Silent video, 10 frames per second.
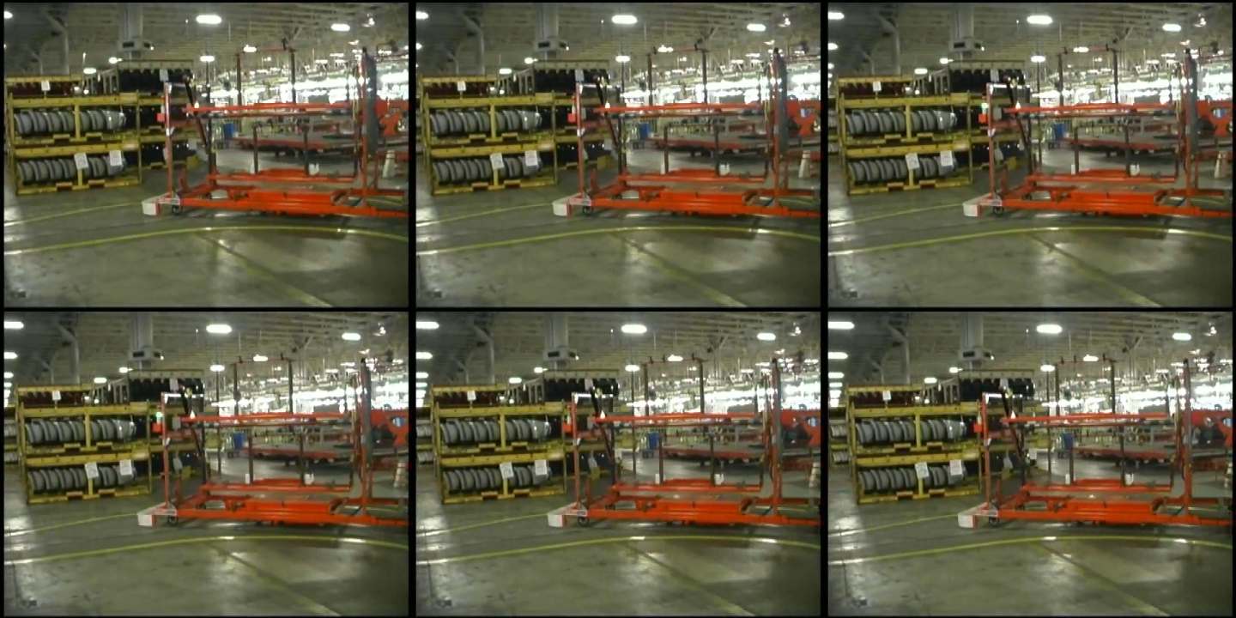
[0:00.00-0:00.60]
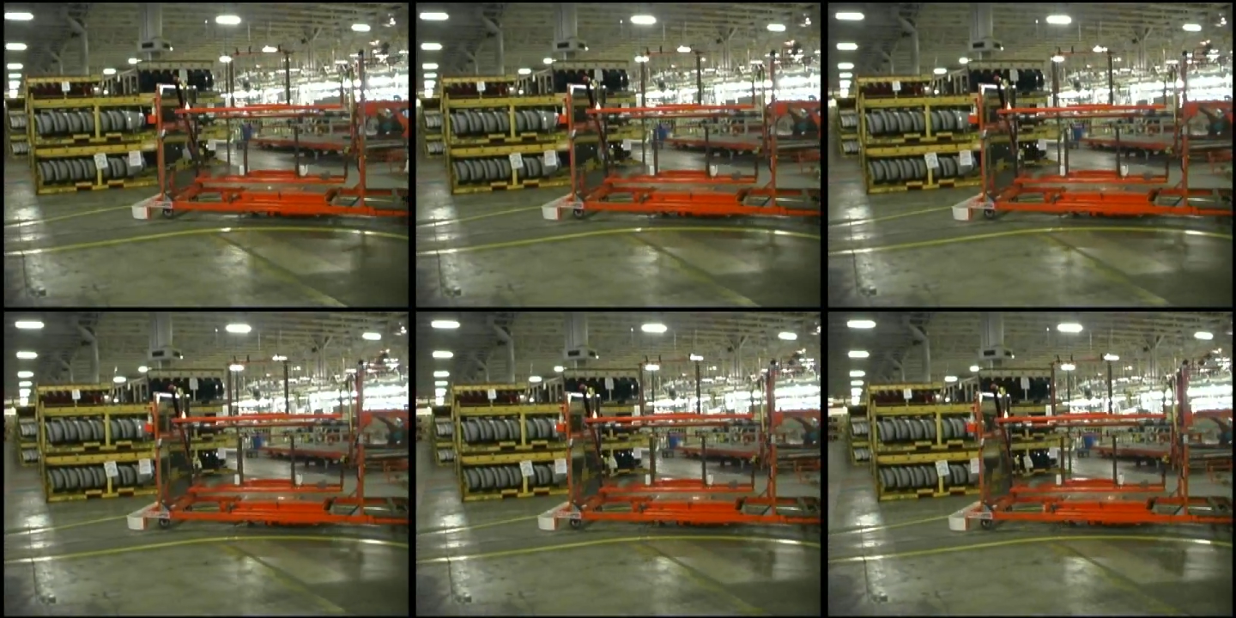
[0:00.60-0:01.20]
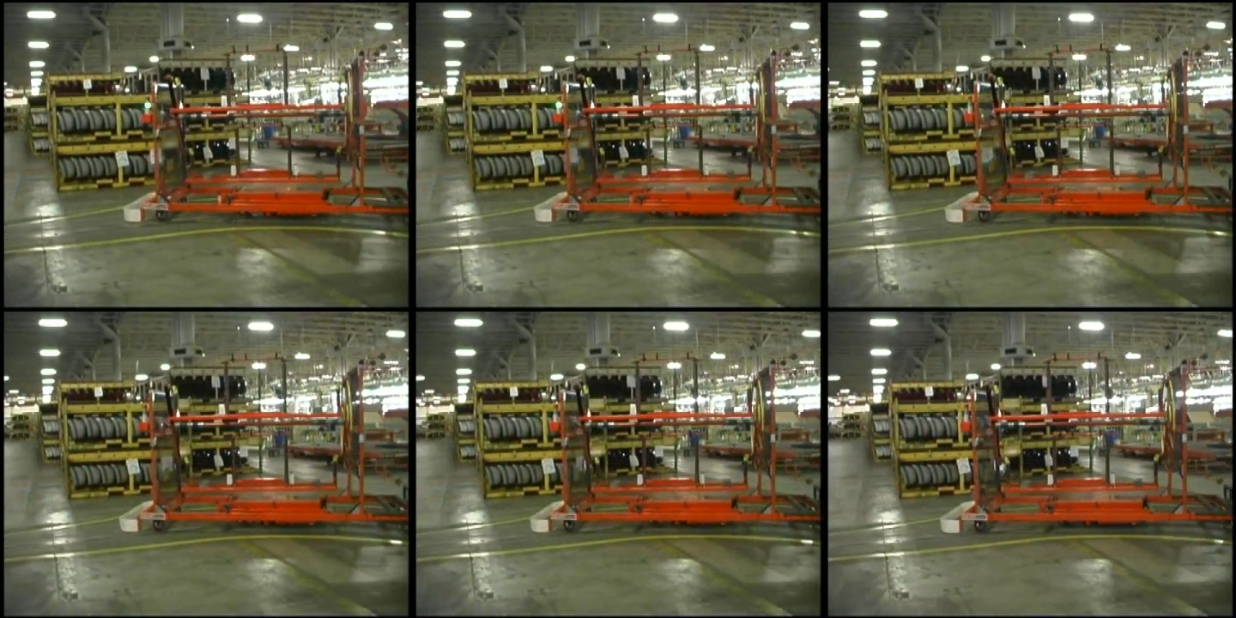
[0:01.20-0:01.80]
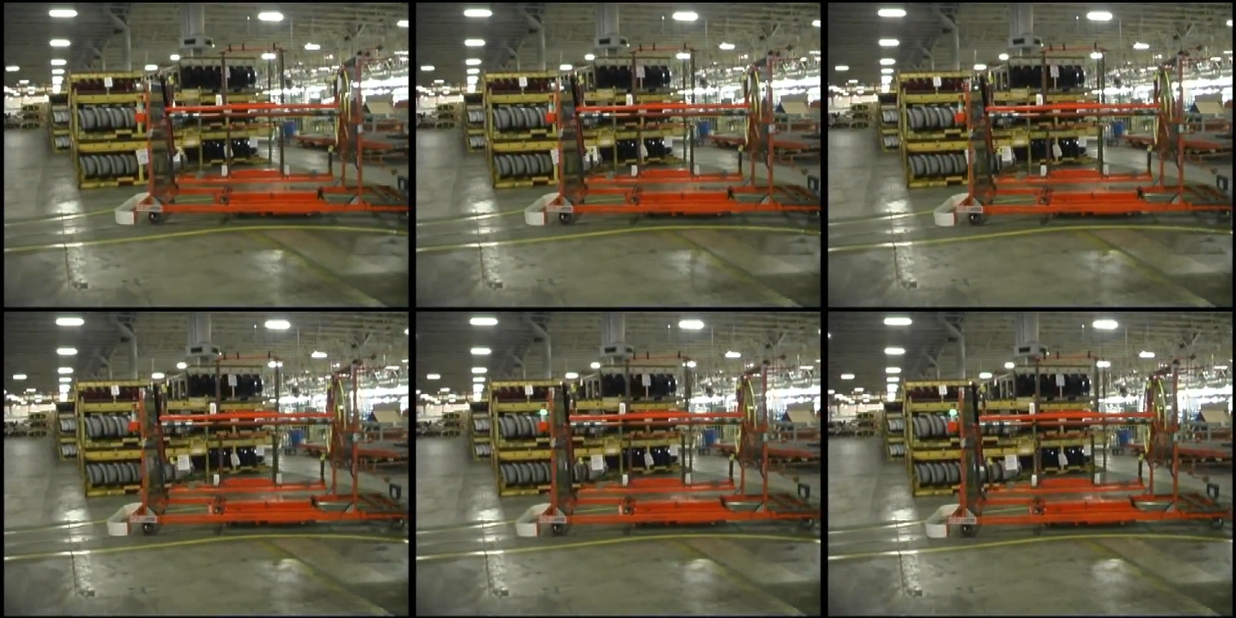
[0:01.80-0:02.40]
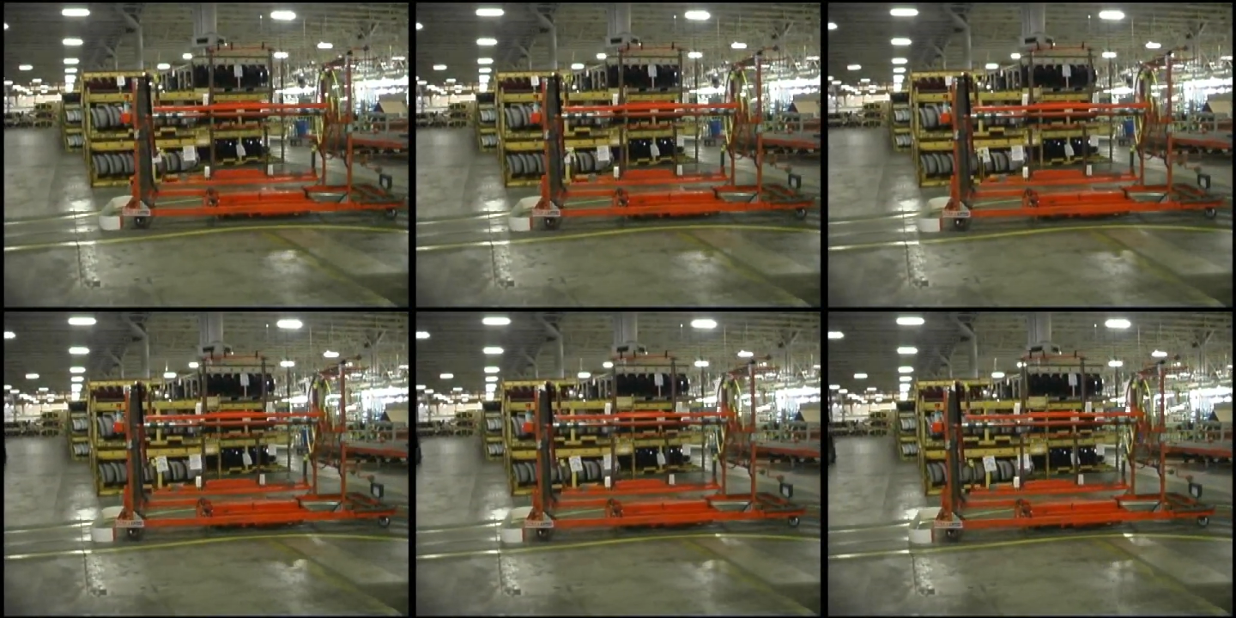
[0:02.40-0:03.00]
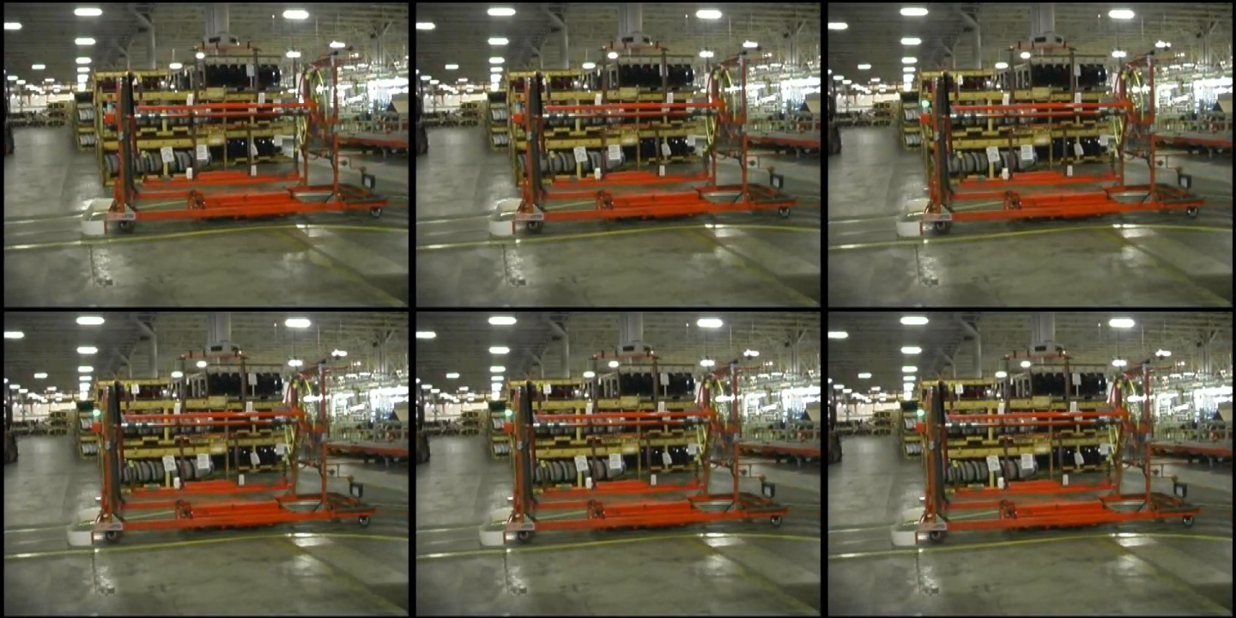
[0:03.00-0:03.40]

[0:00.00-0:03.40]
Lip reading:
No face is visible, so there are no lips to read.